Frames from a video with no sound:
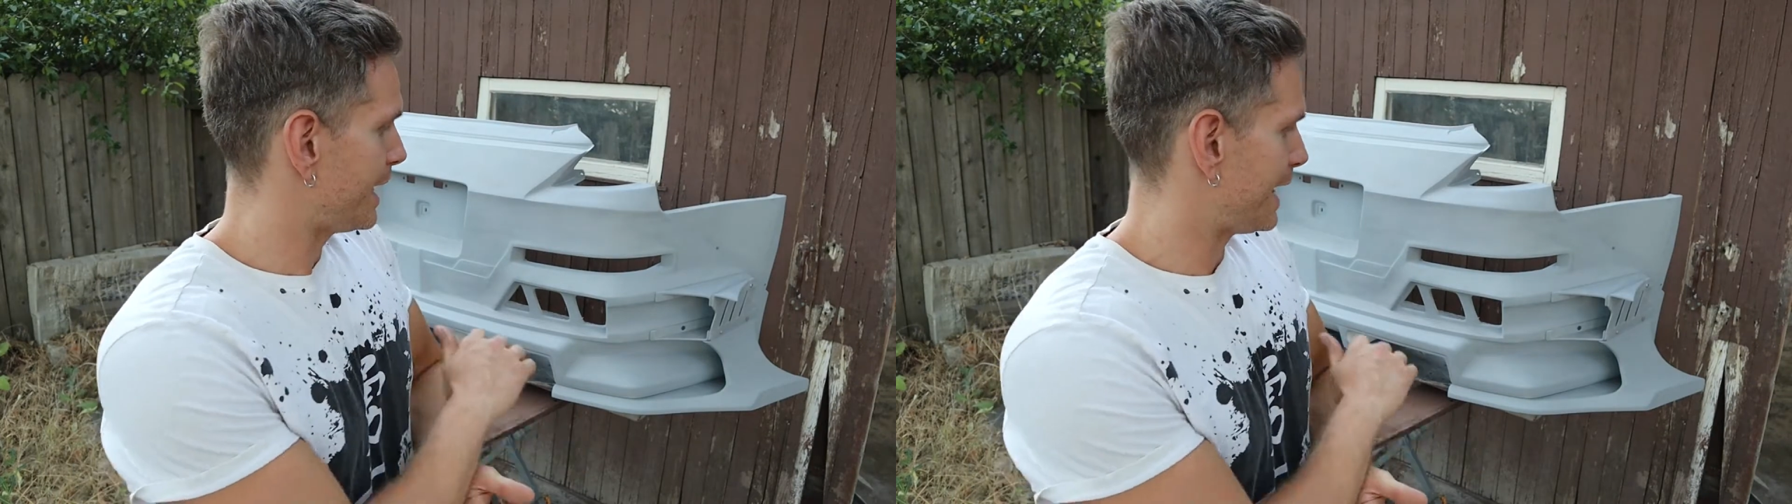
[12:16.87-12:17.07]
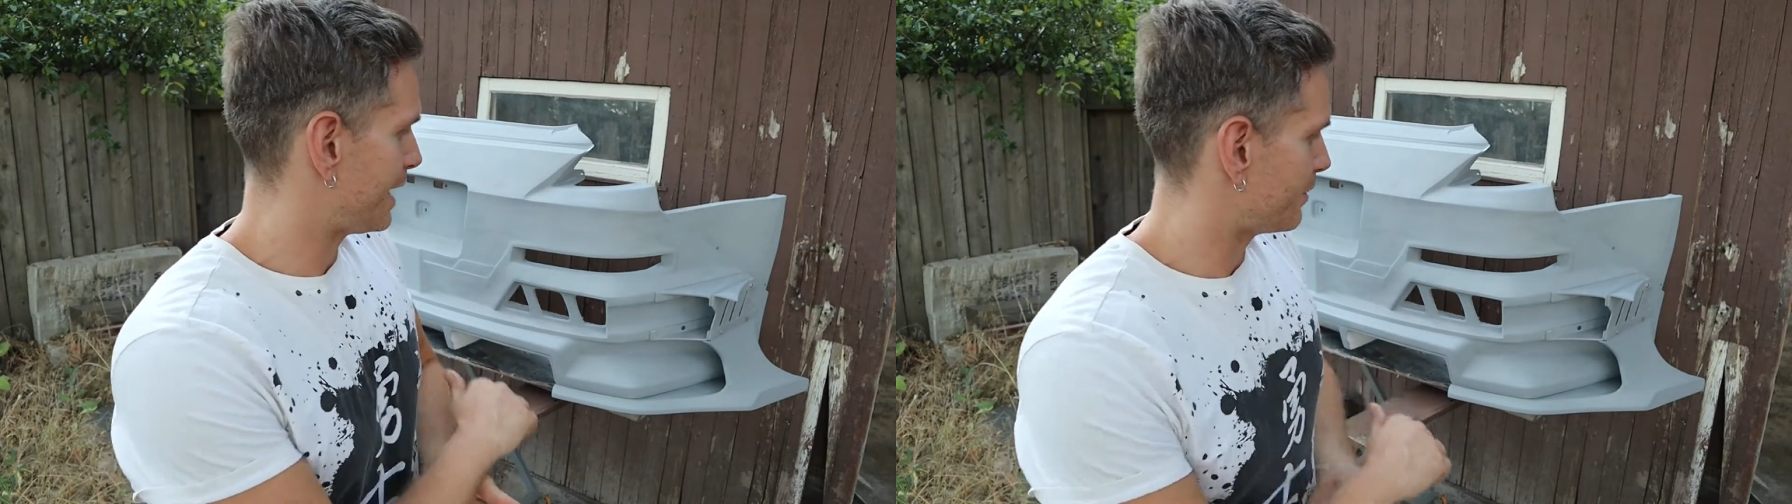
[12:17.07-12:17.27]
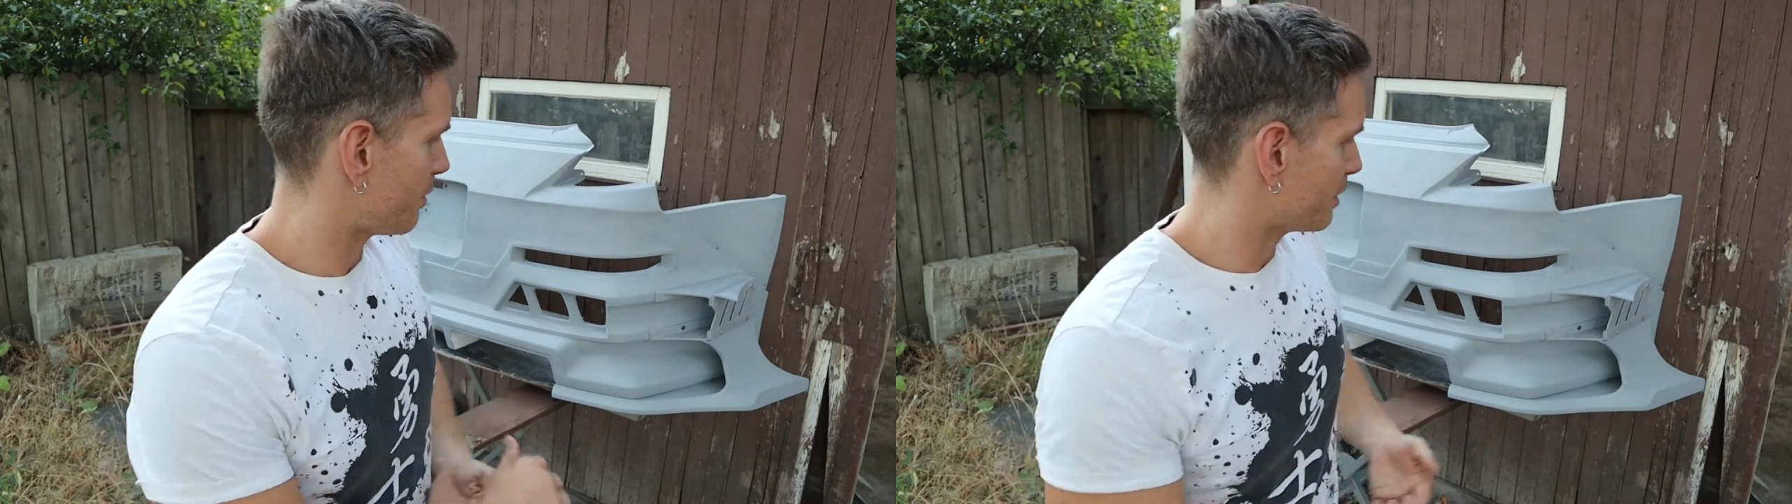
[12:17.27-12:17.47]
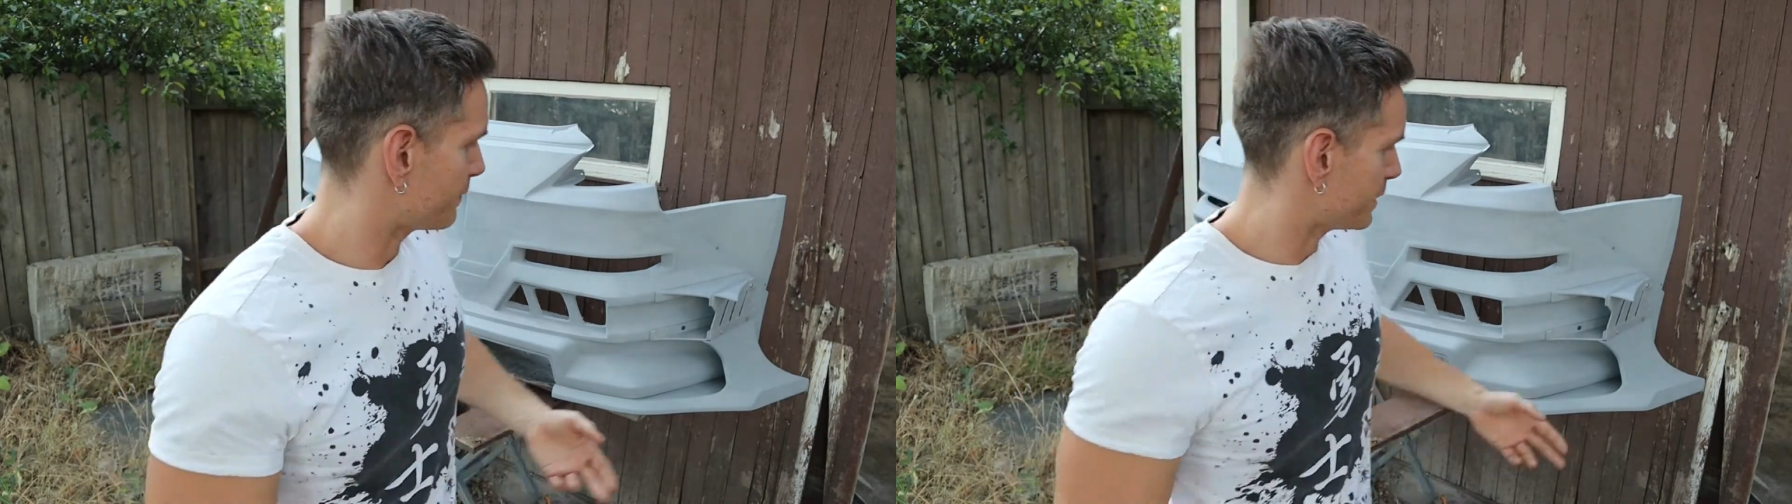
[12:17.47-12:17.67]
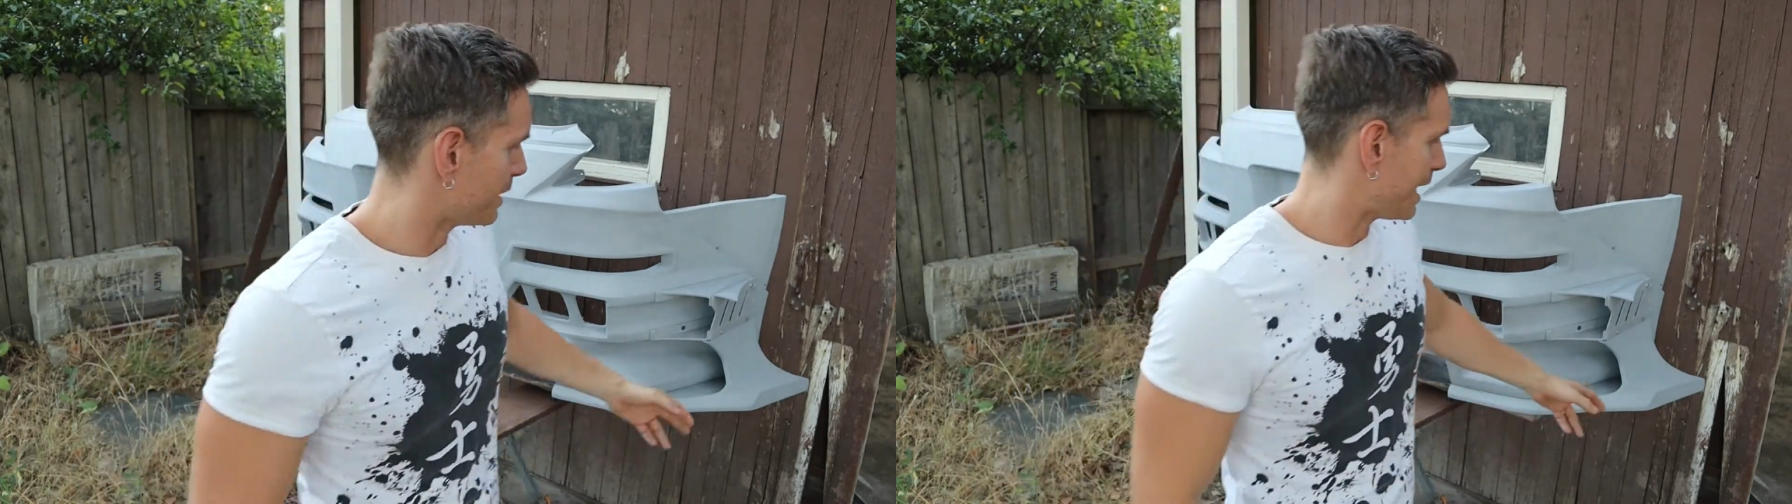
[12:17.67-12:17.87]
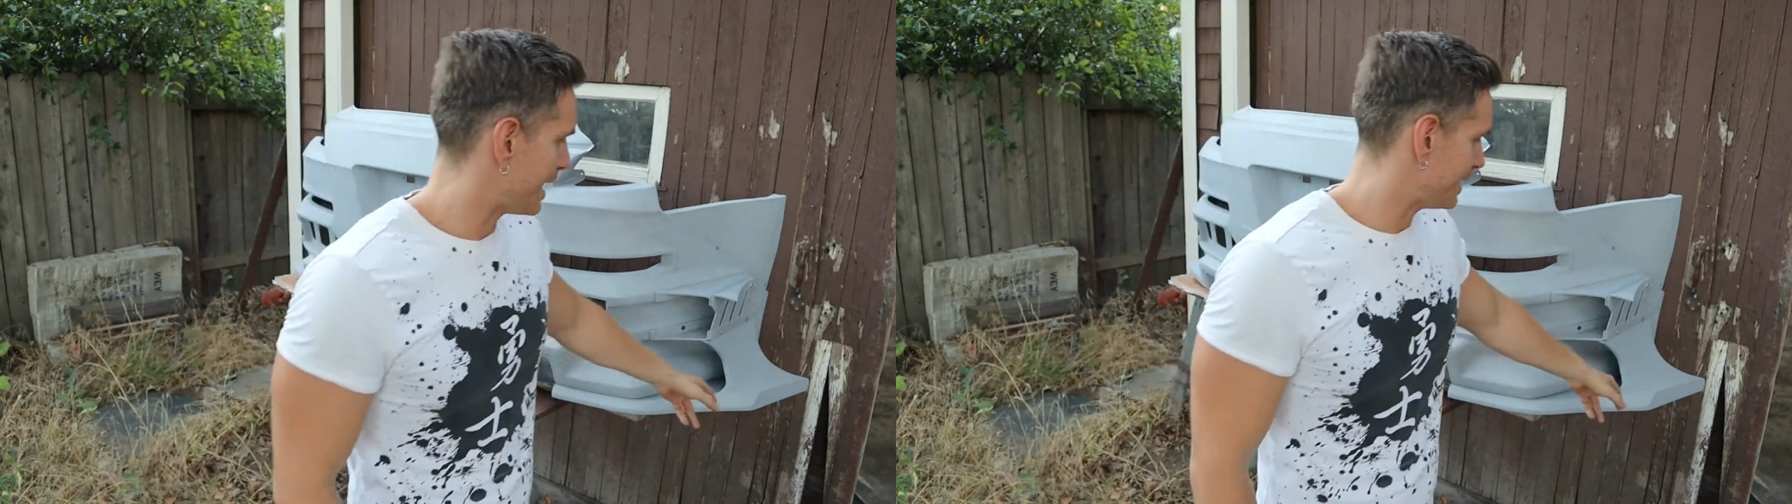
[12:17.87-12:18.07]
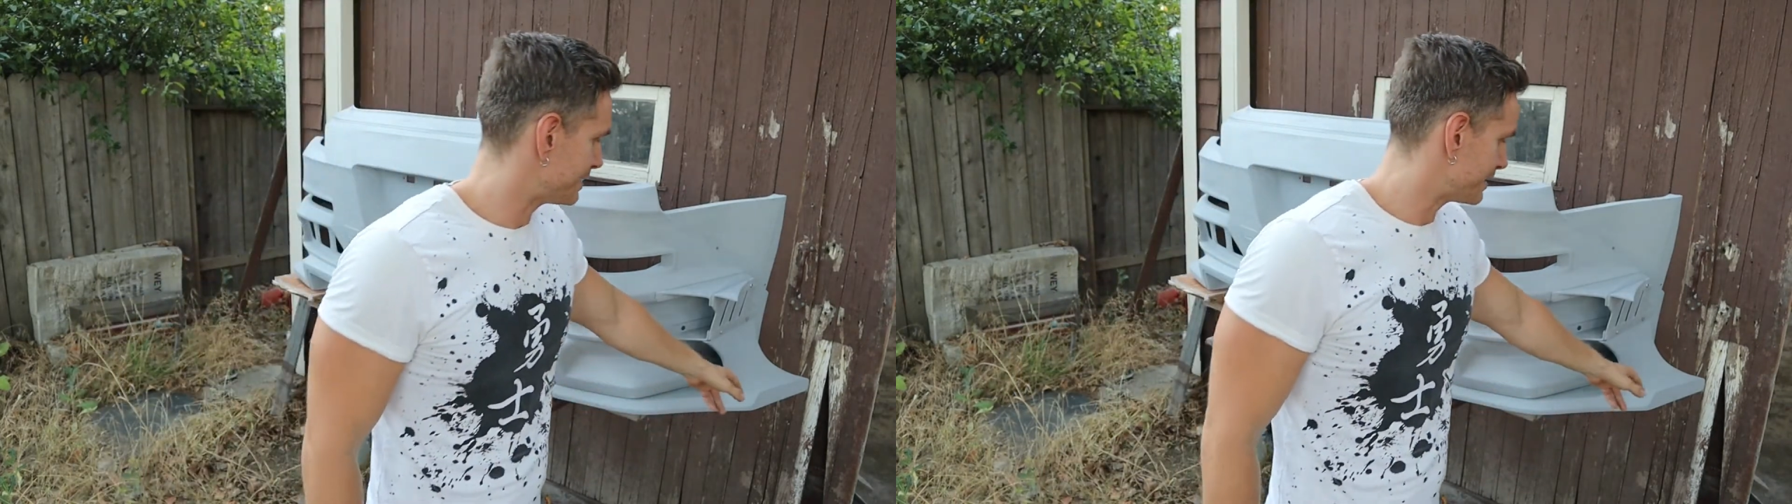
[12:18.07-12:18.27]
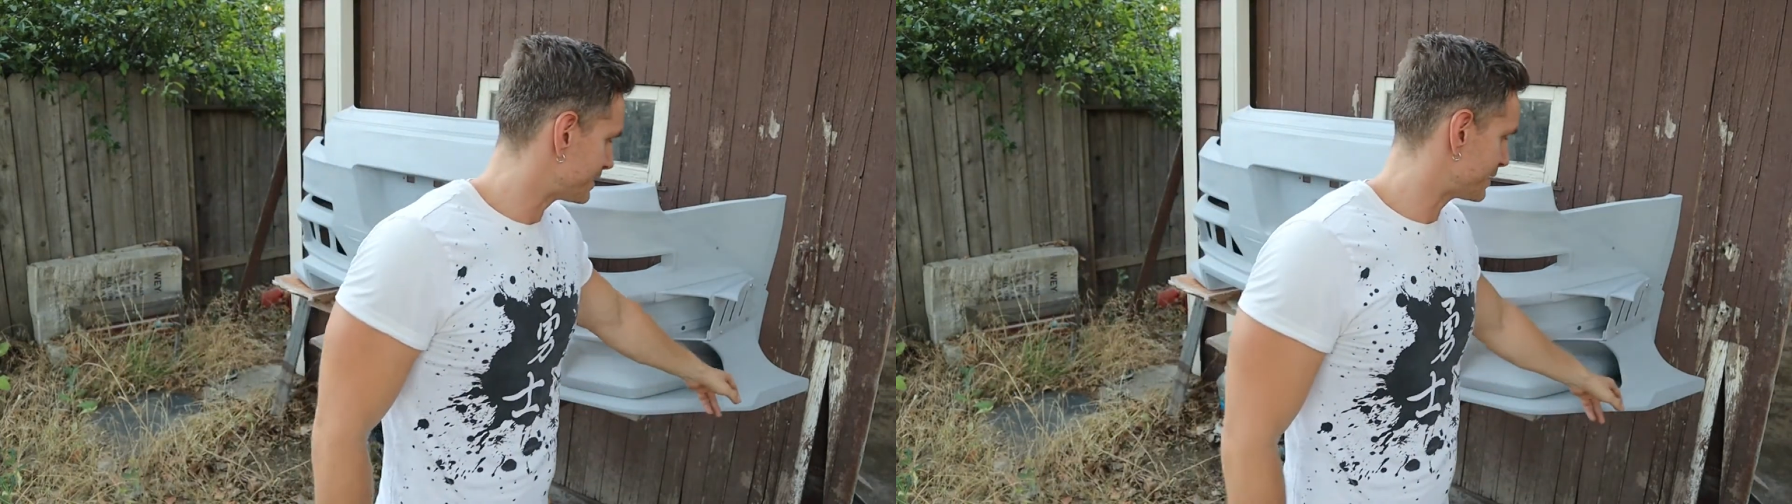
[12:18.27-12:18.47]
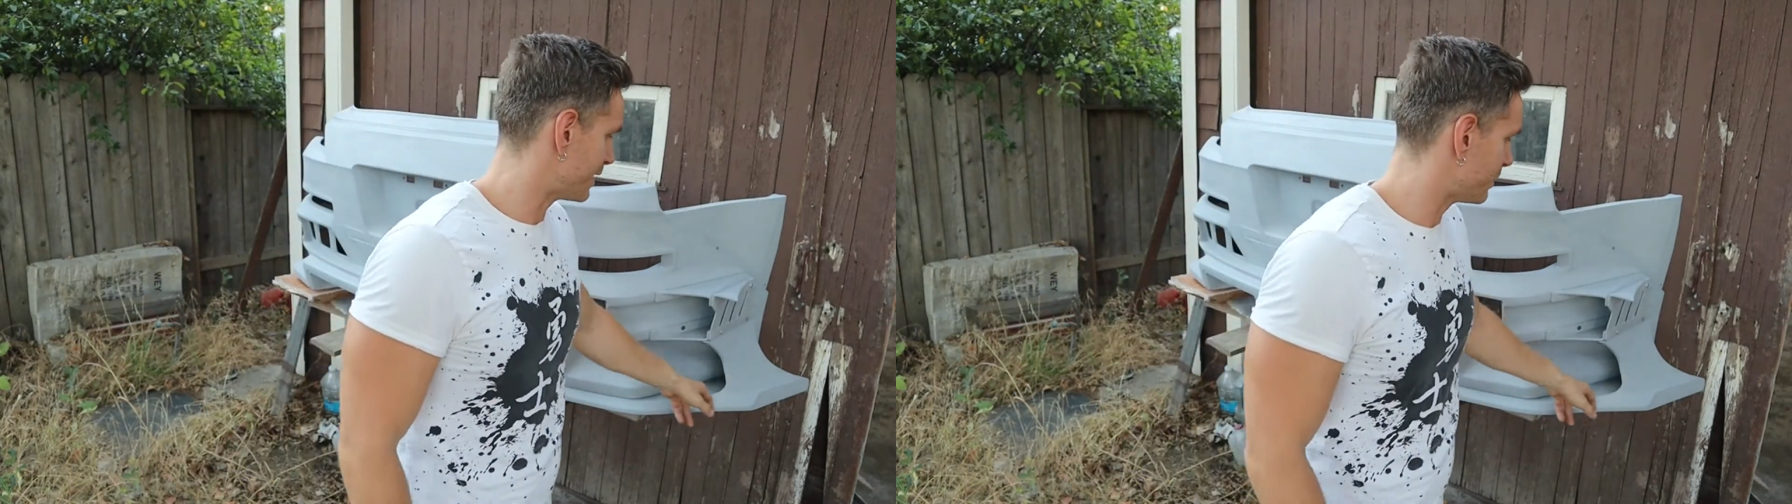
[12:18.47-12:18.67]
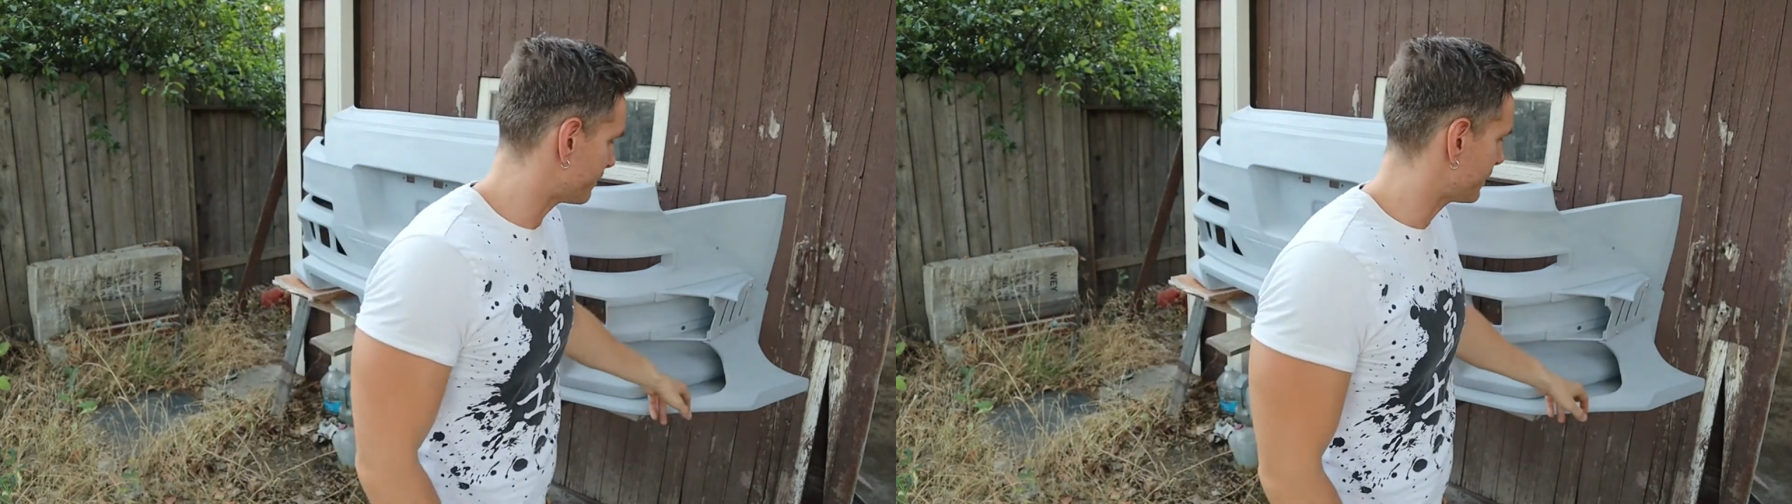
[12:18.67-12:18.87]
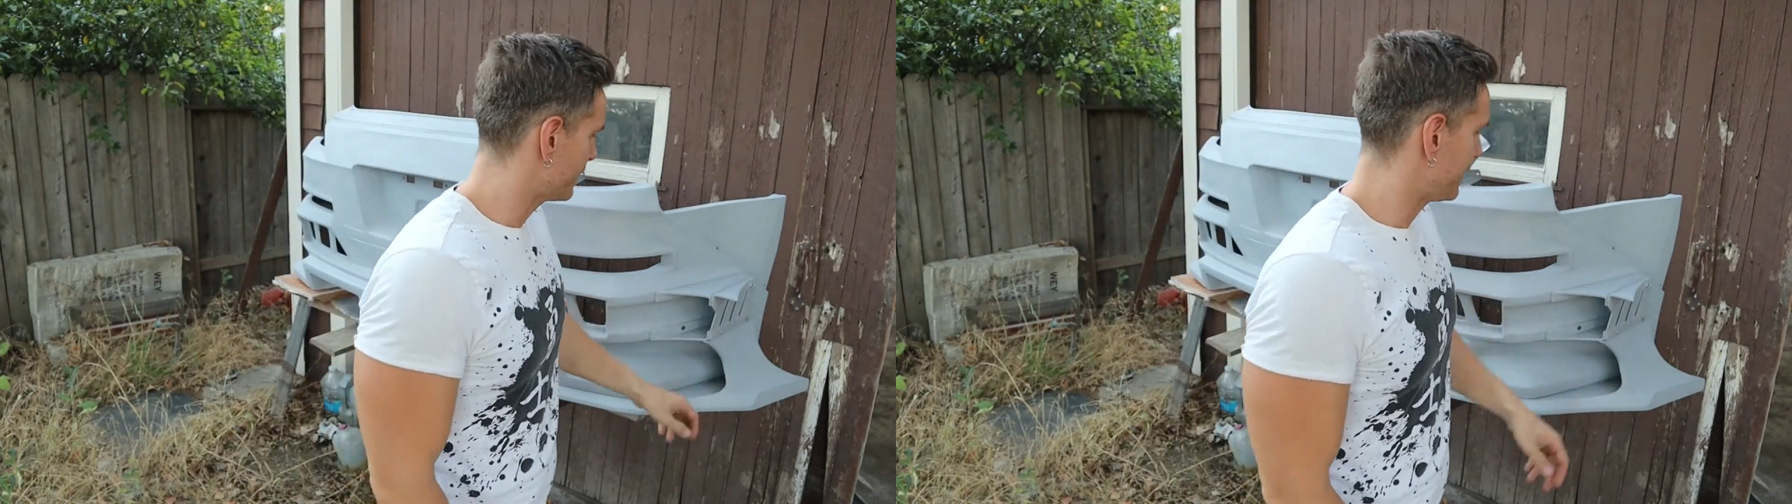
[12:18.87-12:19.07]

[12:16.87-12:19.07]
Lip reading: and all of the lines and stuff.